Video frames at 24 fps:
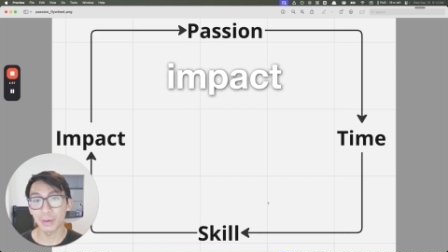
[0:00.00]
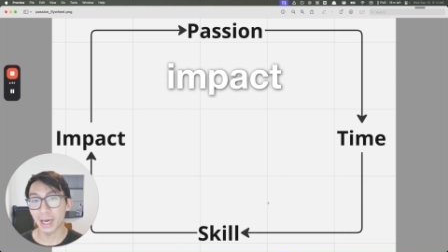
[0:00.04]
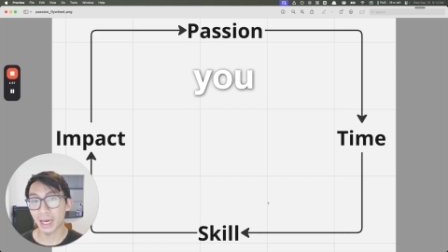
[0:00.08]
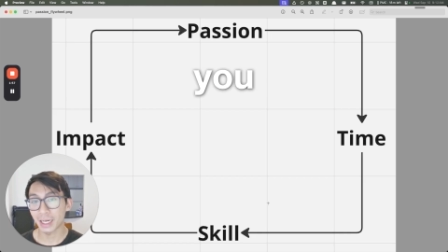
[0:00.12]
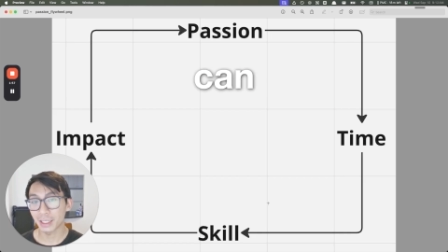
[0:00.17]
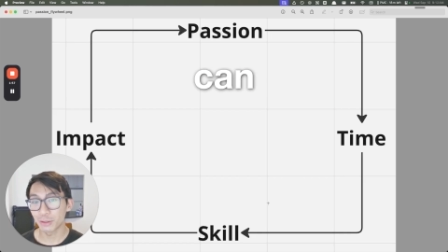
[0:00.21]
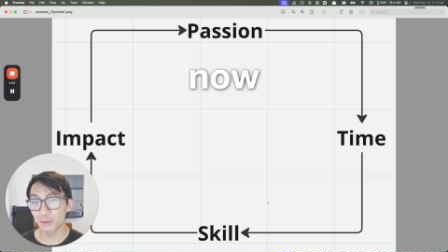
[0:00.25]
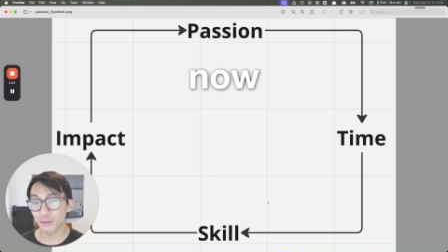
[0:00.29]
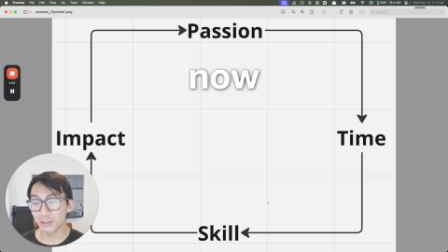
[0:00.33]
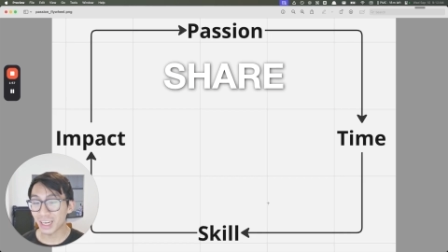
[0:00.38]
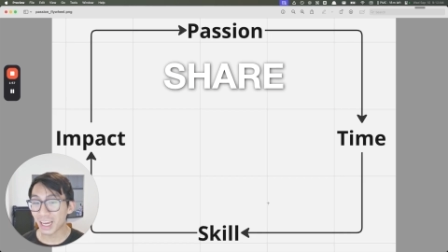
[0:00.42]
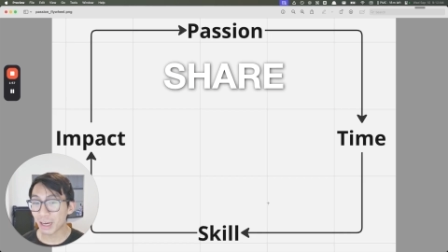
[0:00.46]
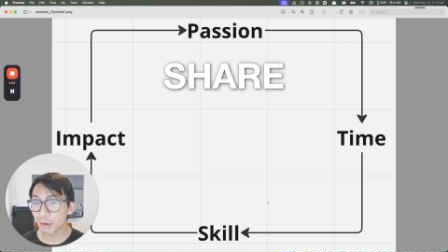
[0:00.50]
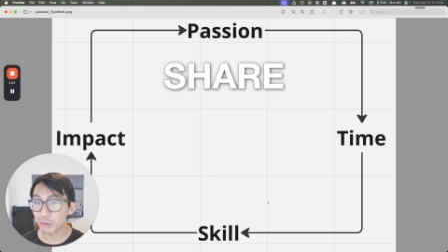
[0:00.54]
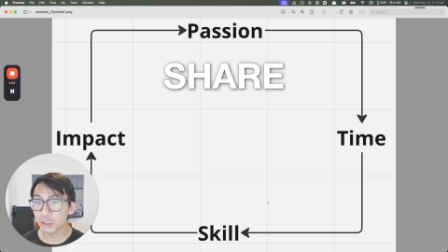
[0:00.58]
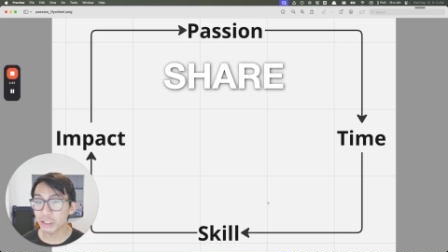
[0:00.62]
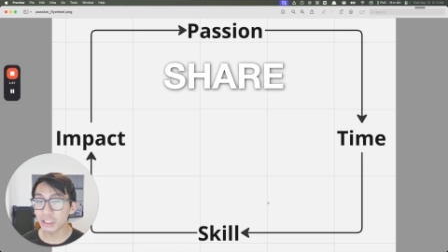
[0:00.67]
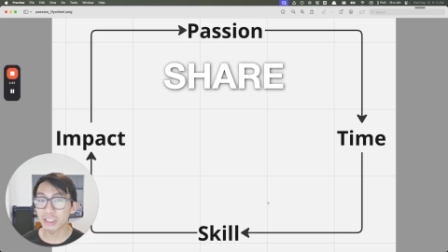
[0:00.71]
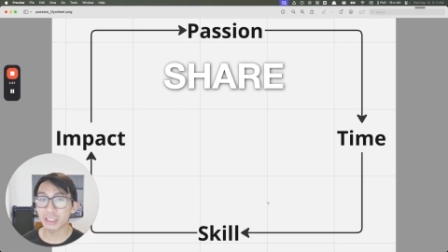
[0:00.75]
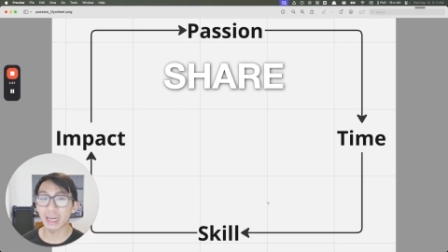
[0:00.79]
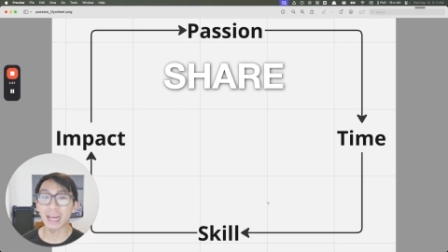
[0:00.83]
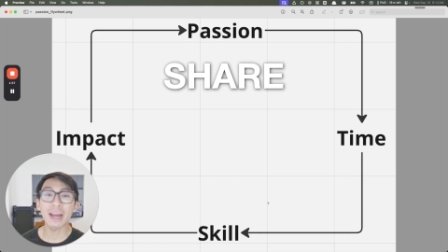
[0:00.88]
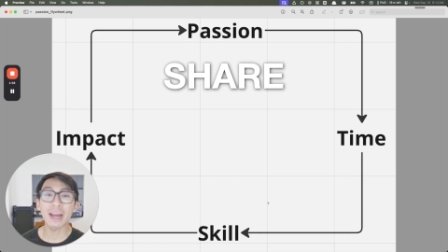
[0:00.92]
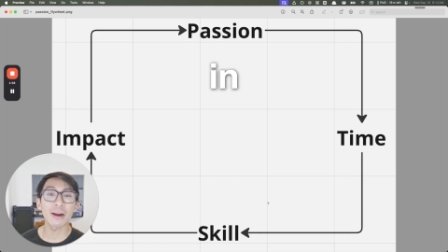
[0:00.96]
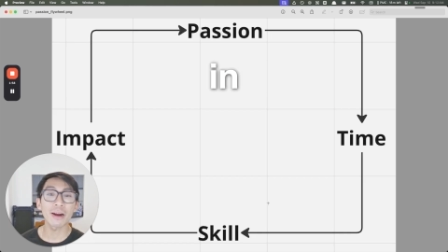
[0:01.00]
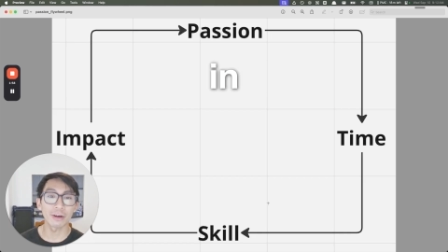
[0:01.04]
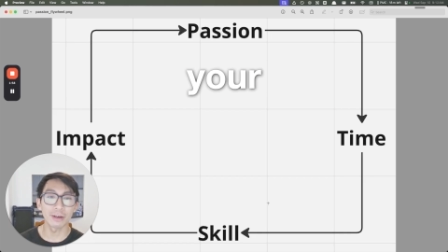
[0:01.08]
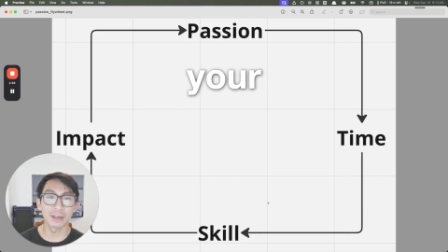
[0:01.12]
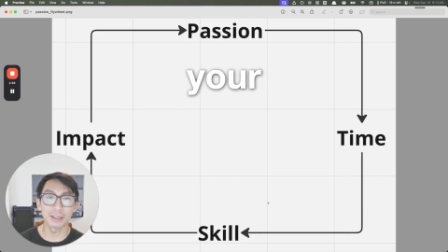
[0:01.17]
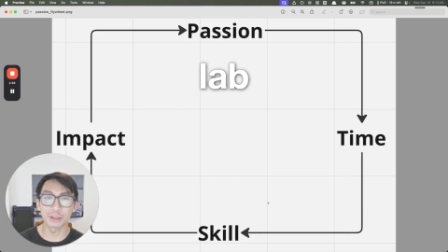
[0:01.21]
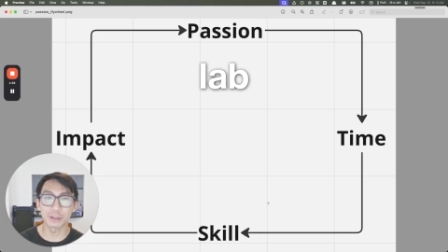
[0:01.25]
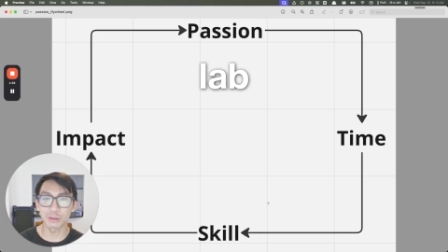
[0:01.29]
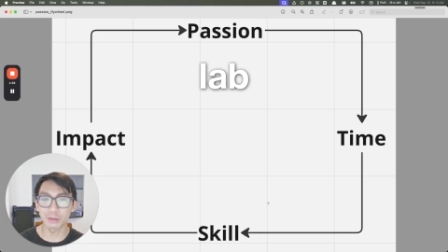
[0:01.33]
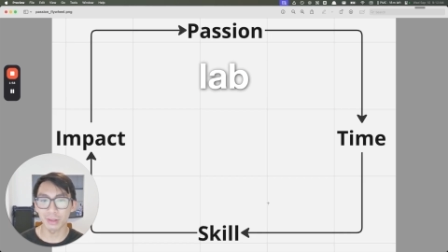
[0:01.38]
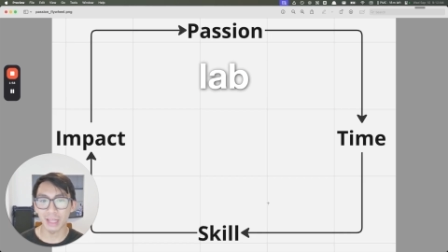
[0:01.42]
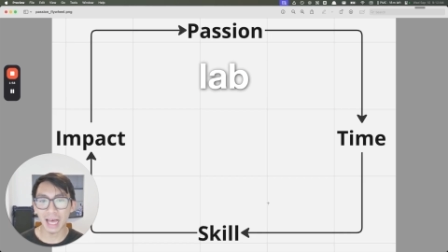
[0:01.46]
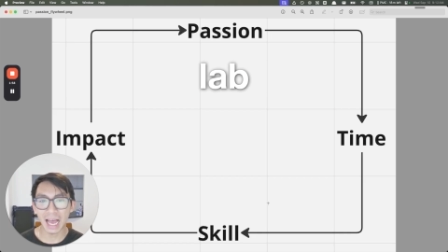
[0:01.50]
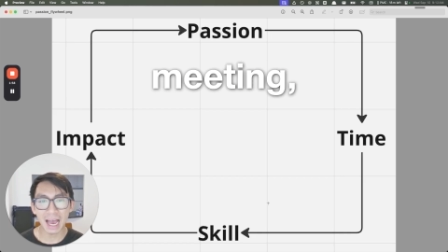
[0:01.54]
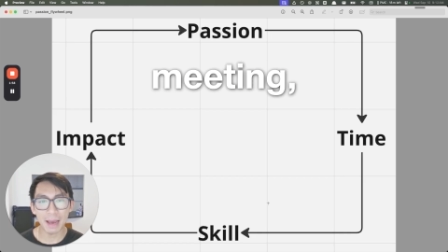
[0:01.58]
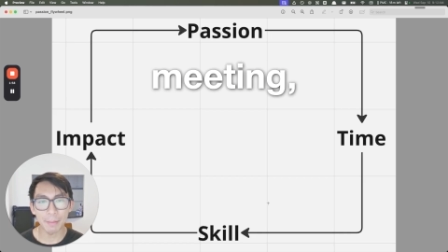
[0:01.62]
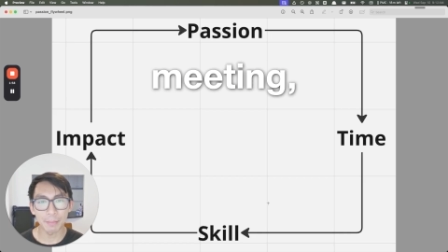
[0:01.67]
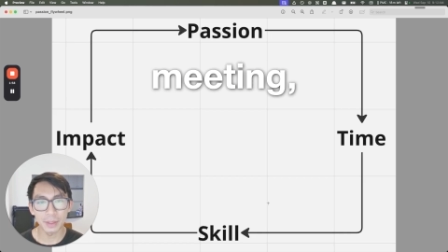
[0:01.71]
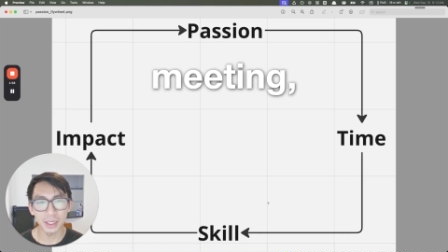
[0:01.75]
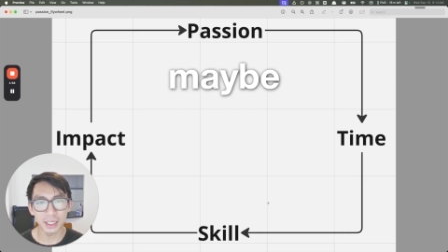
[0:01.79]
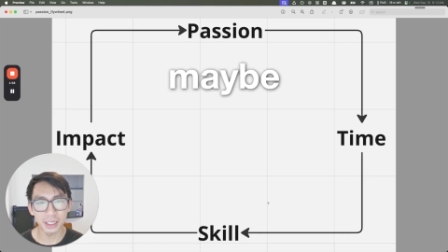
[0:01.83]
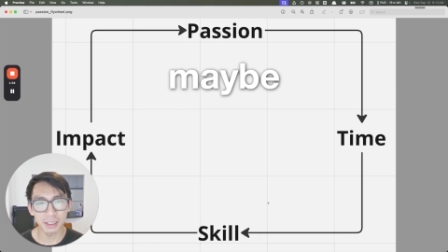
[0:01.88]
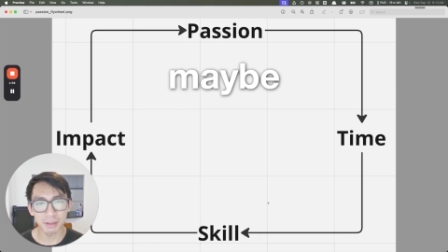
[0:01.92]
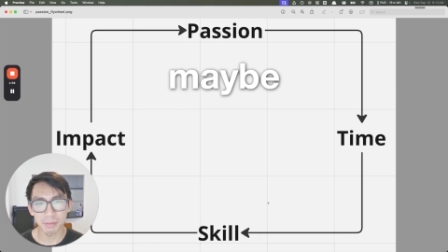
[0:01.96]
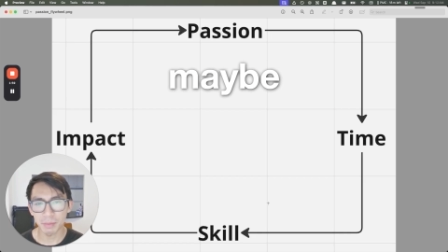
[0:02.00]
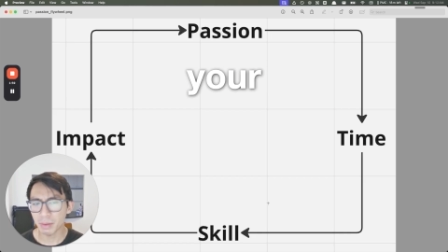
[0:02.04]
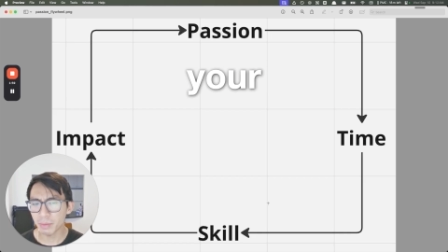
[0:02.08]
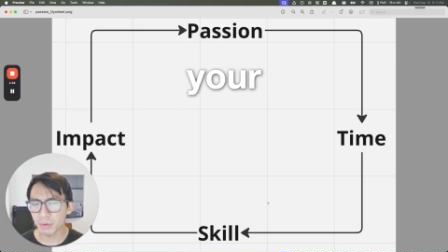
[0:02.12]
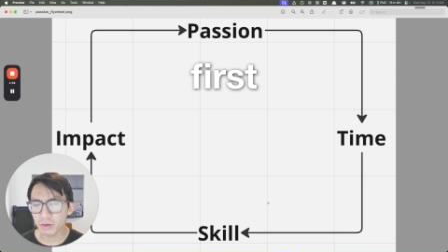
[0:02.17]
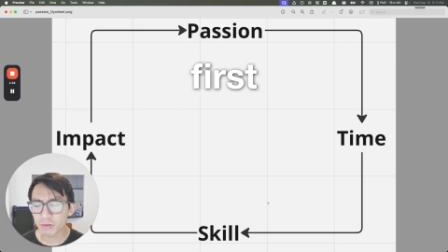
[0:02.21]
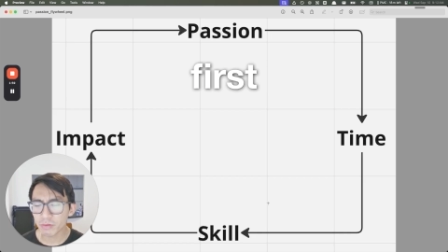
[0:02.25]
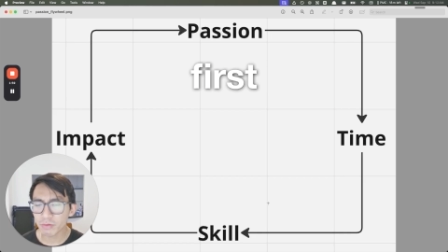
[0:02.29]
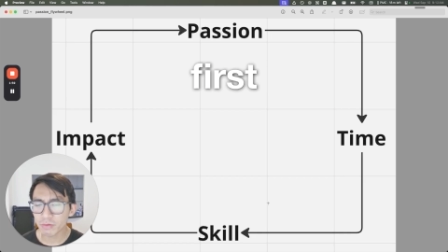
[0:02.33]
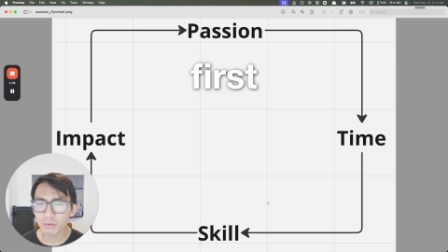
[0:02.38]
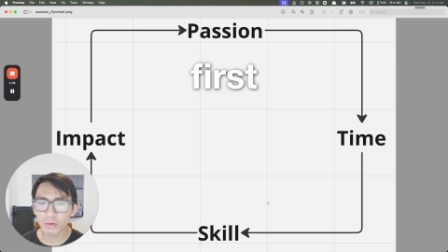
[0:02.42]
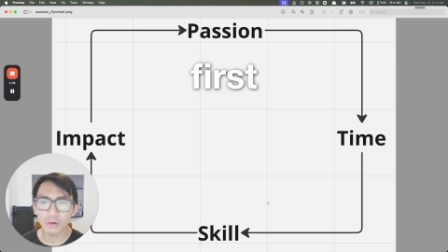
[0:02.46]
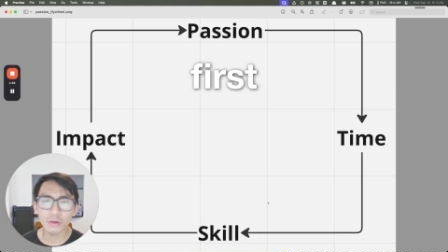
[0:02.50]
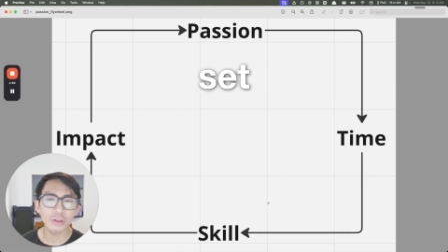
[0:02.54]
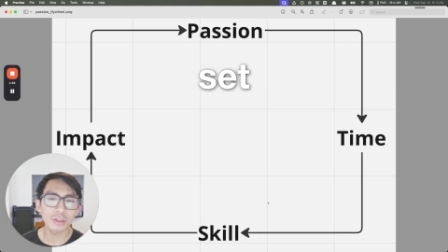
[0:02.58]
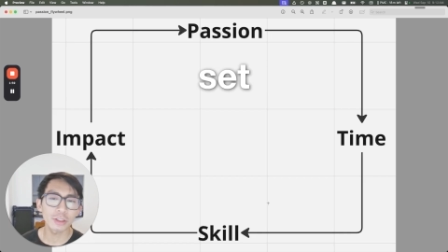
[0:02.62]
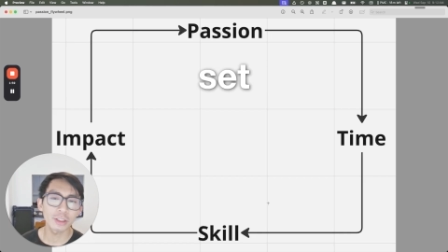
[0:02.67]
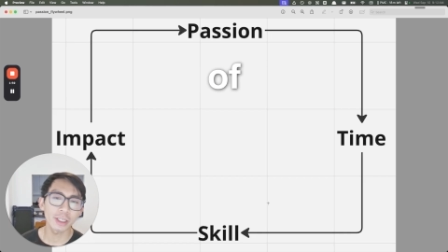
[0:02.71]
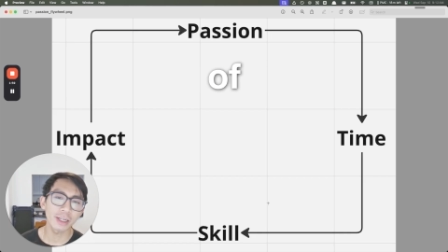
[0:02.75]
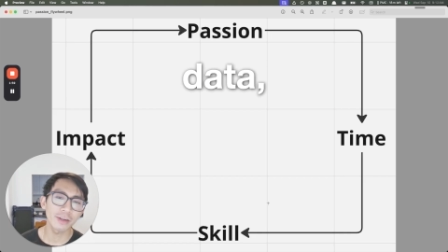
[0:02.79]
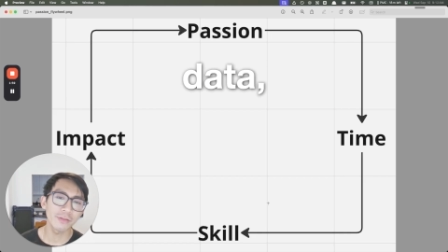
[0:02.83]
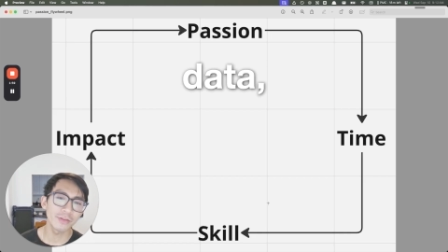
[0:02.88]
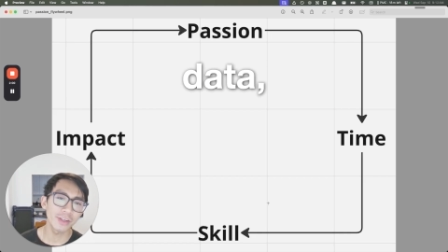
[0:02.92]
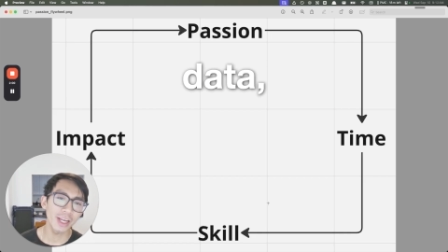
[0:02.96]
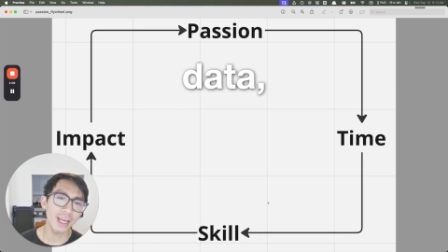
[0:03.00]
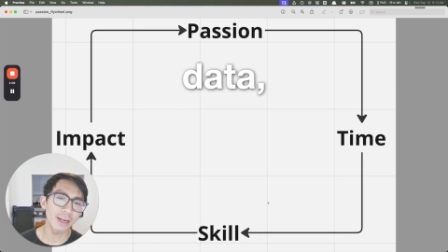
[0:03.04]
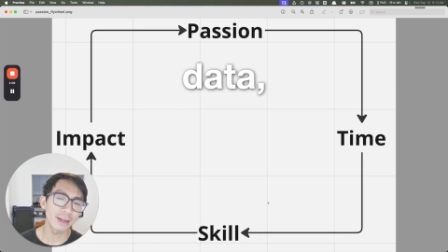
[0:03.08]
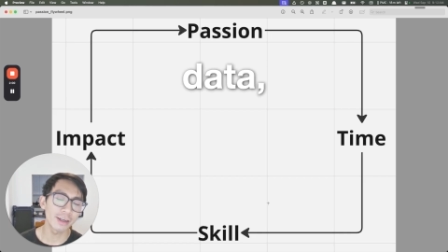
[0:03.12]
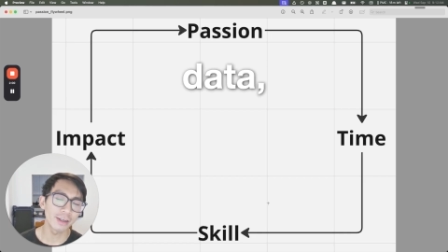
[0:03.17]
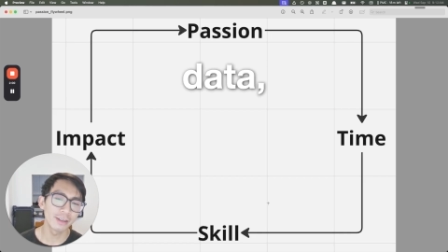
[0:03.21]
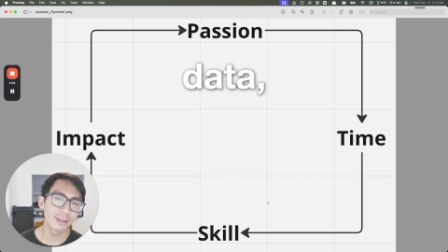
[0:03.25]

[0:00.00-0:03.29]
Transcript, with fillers: you can now share in your lab meeting, maybe your first set of data.